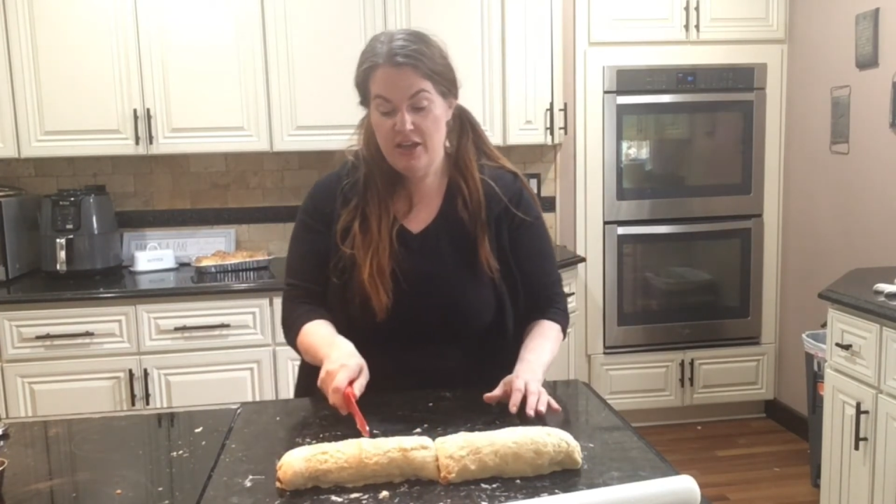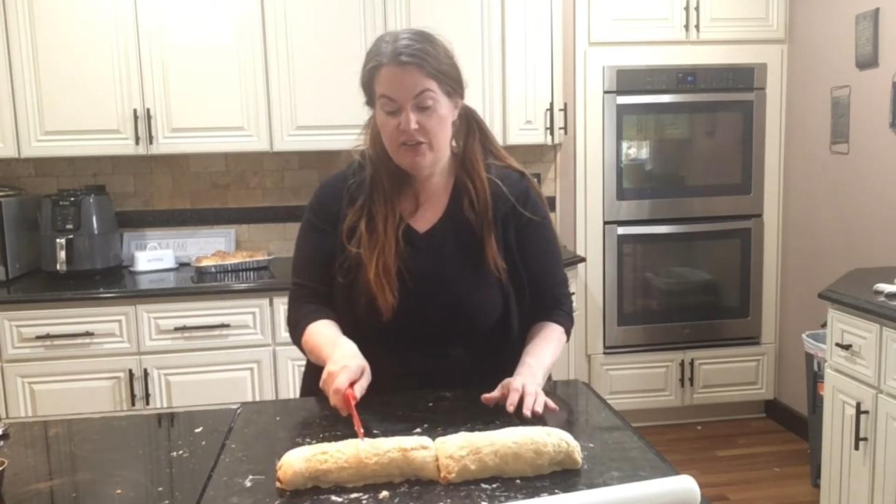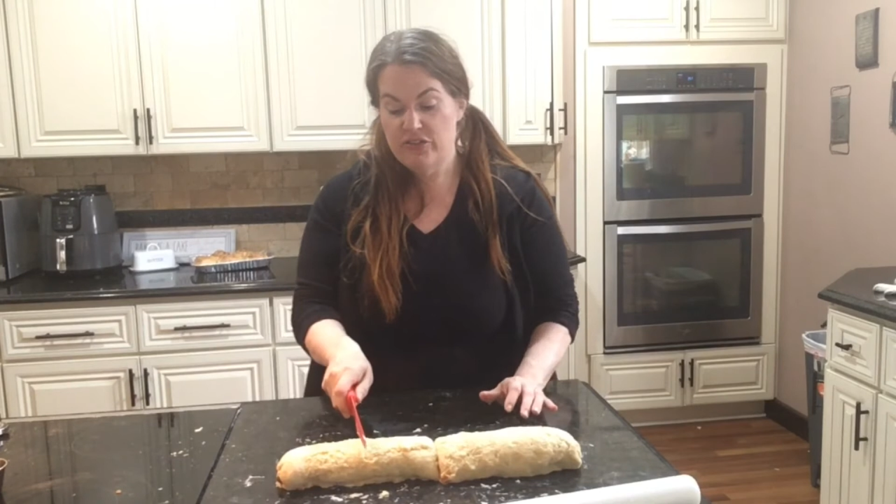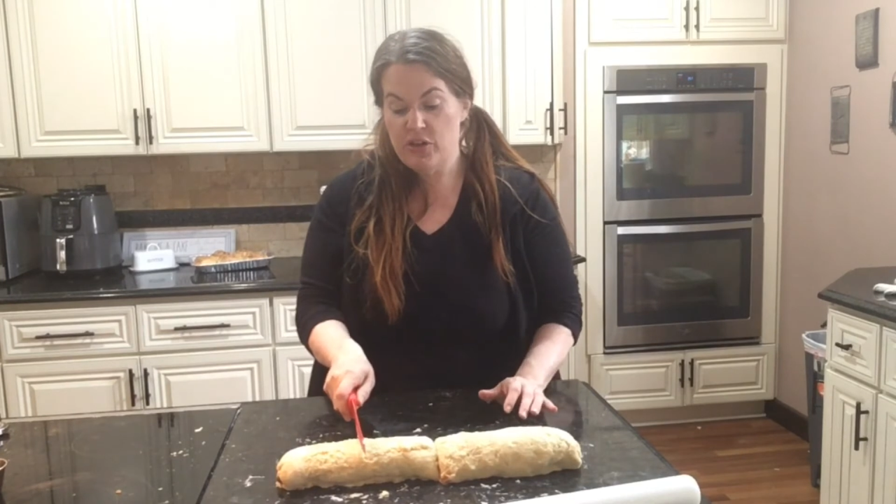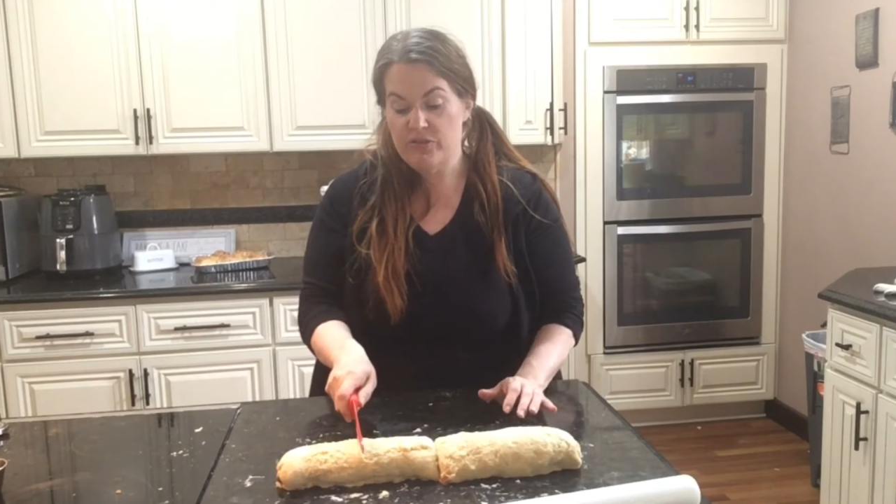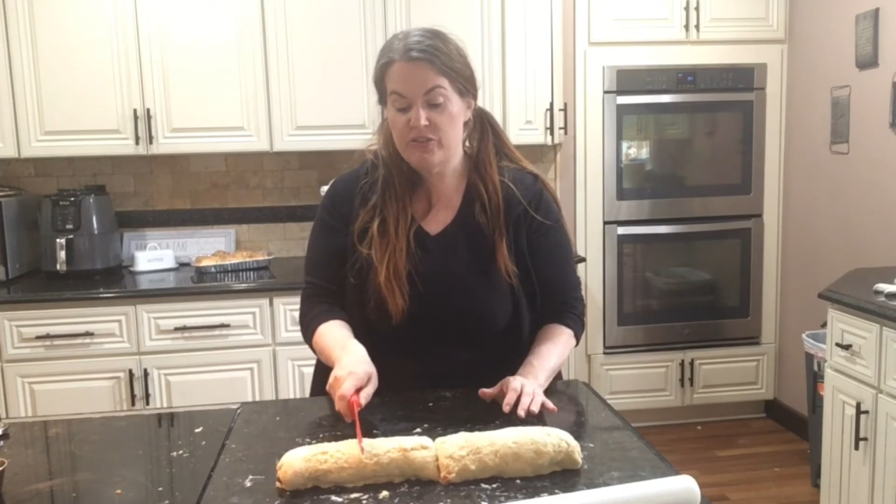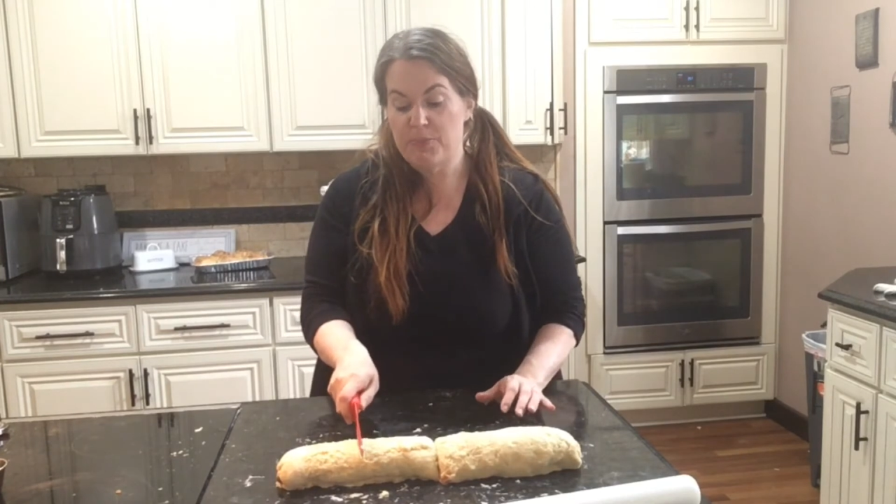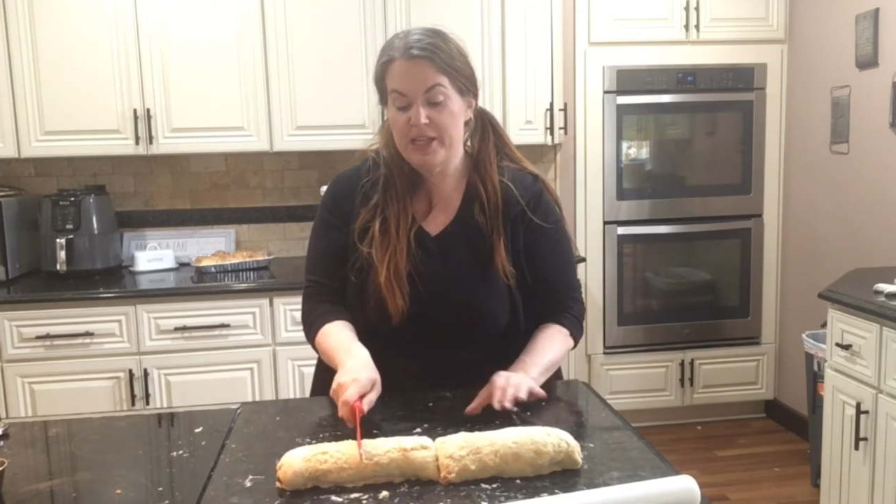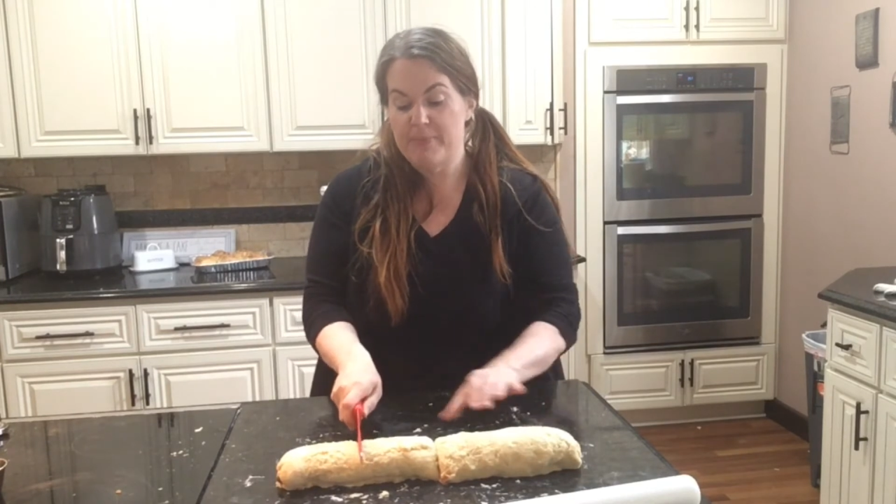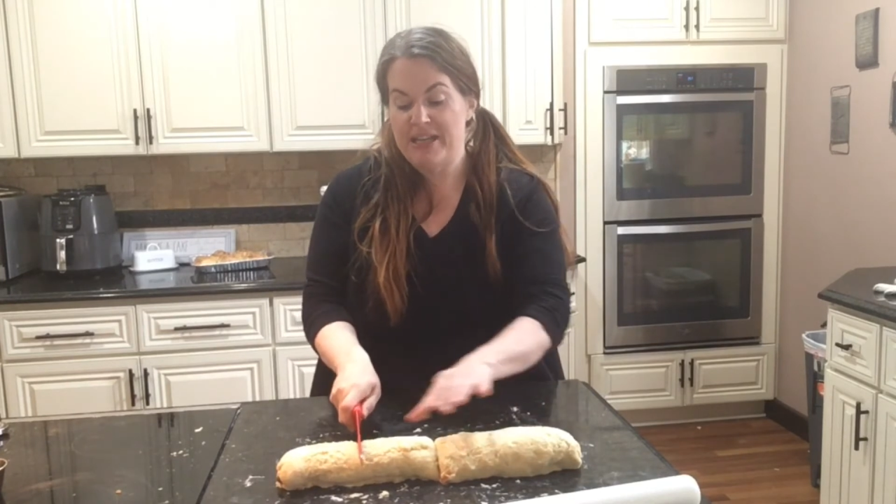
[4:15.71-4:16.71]
So
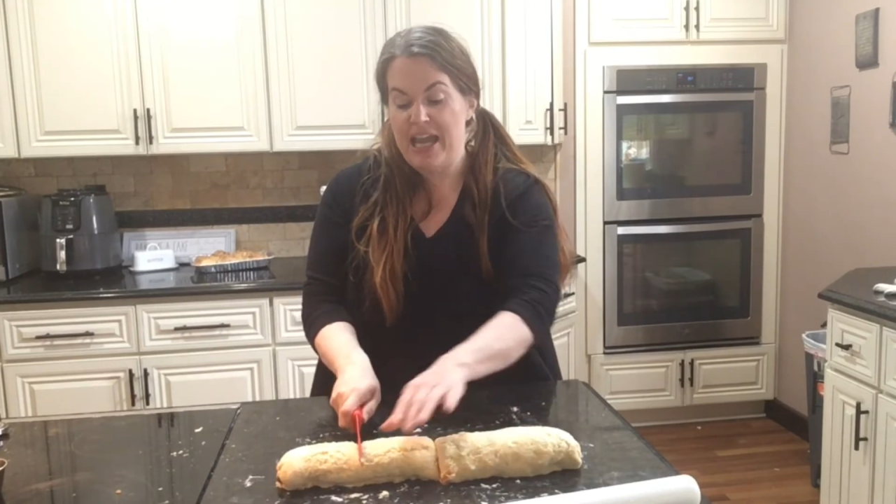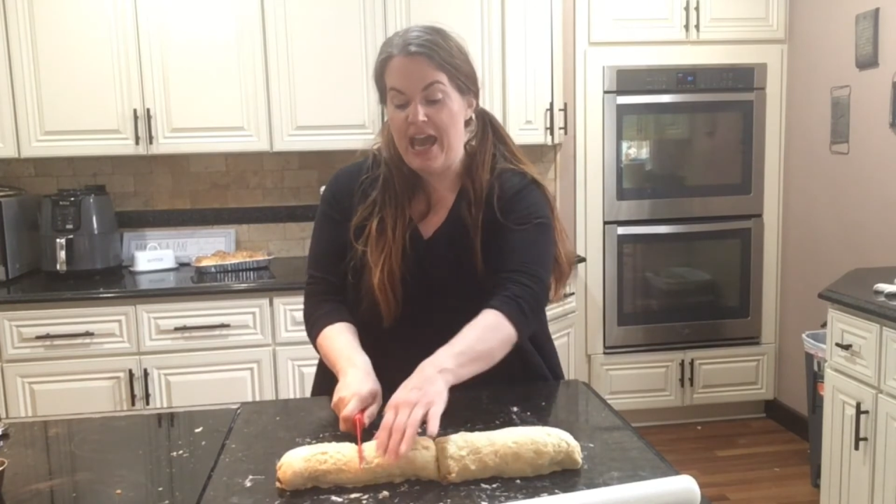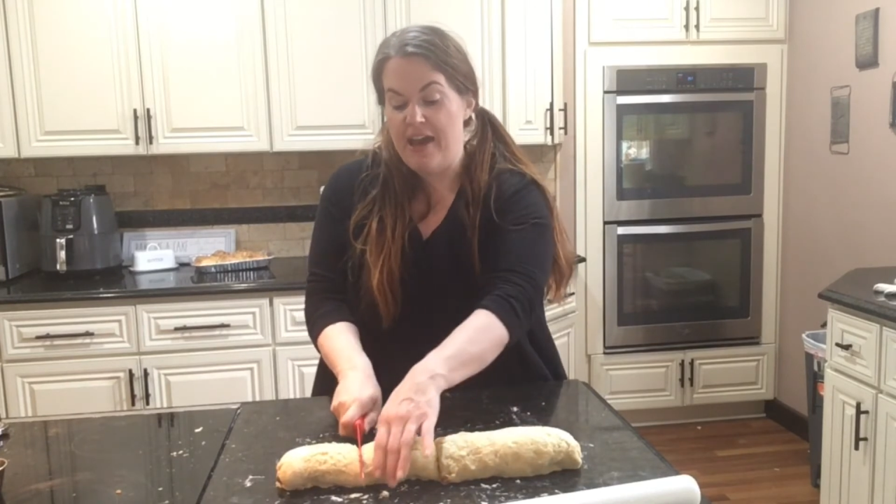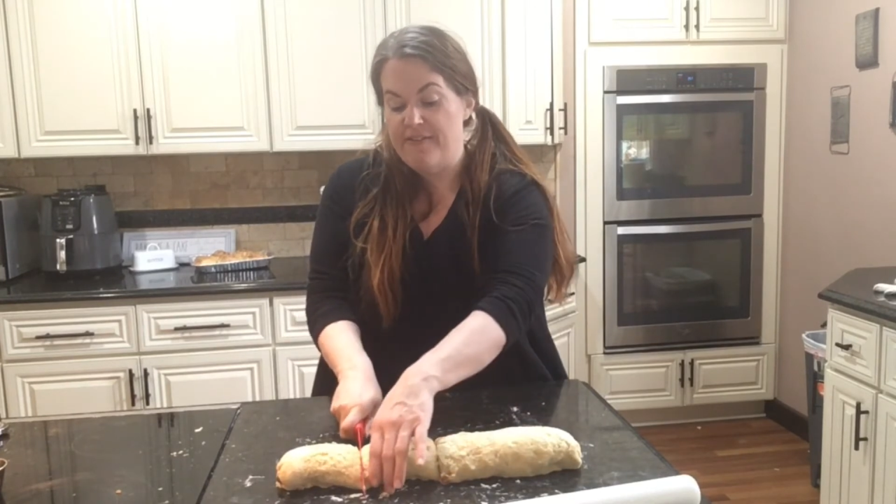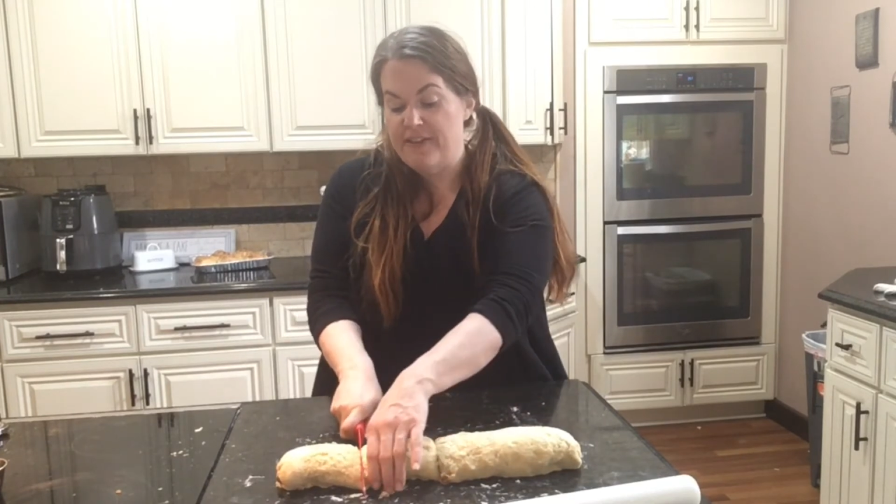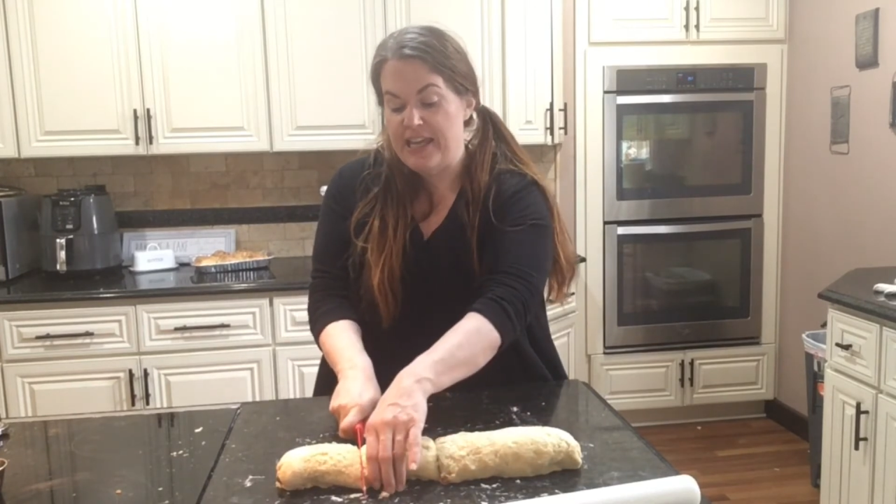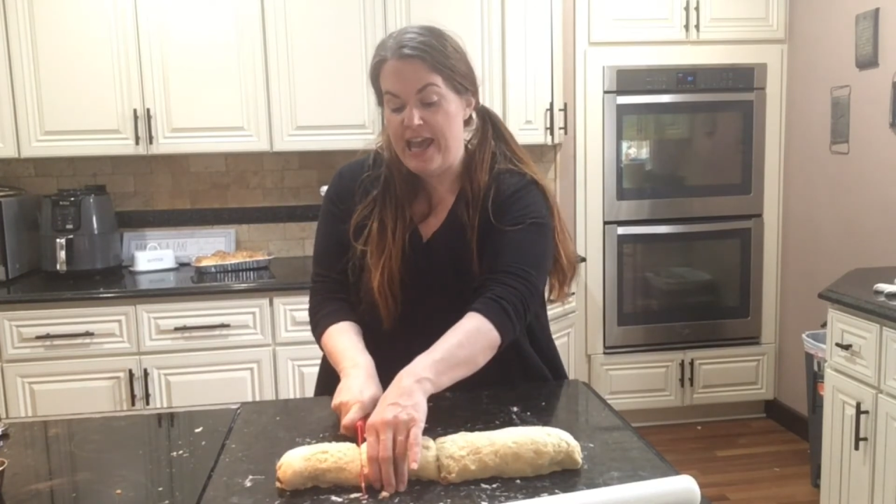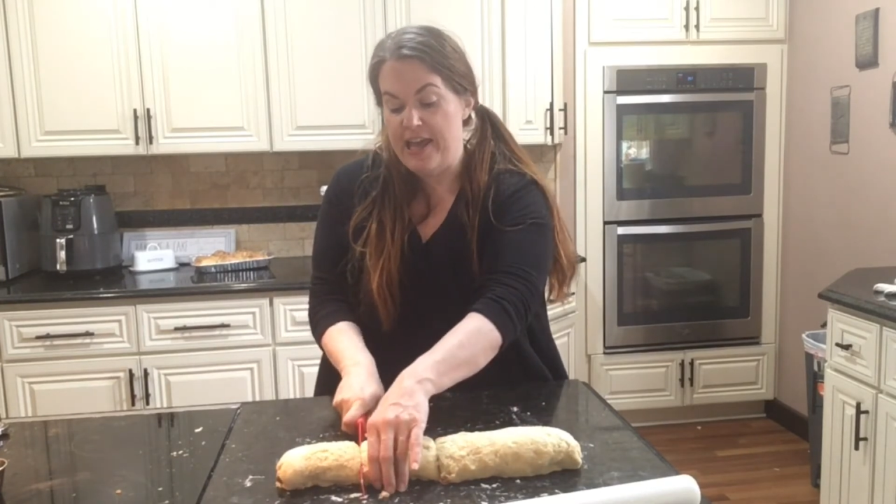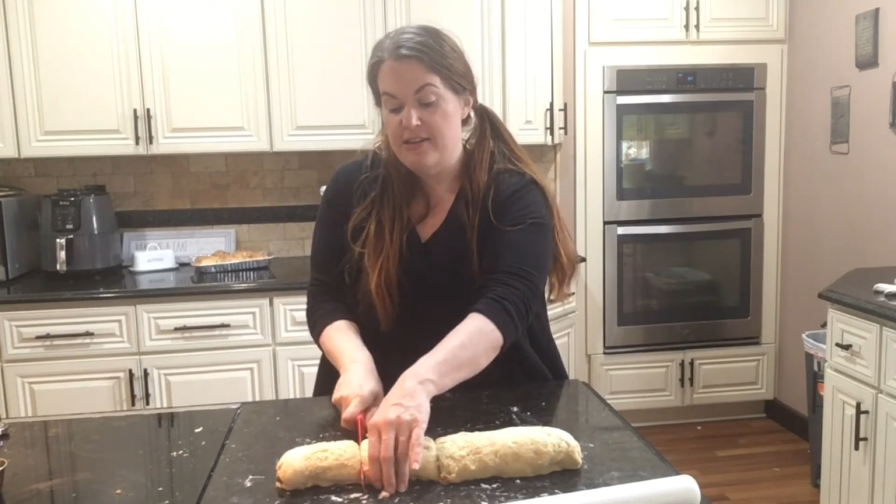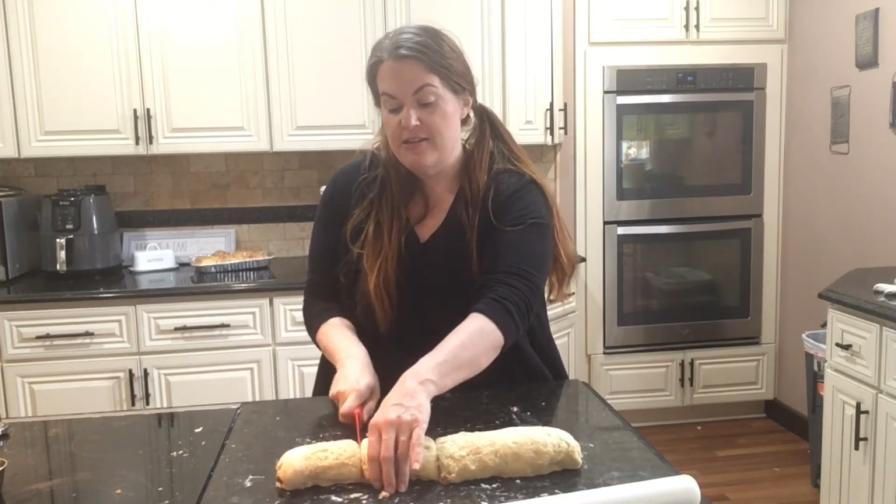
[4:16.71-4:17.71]
split them in half
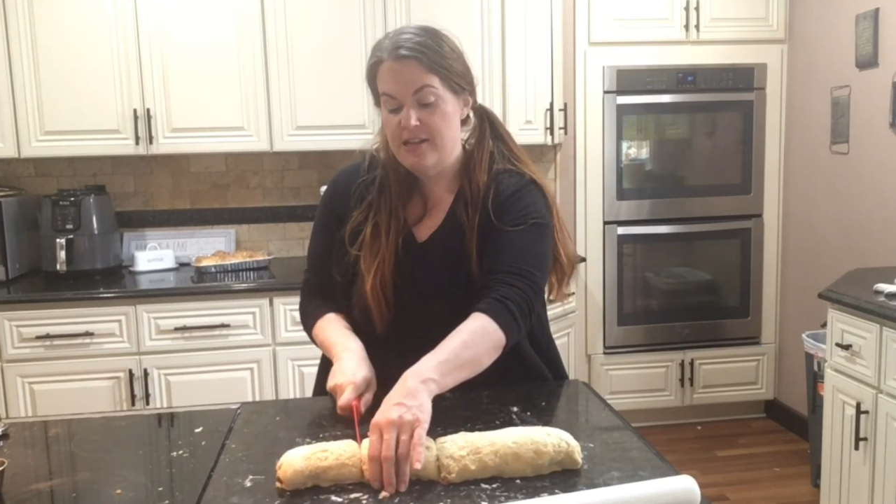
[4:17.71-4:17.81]
again,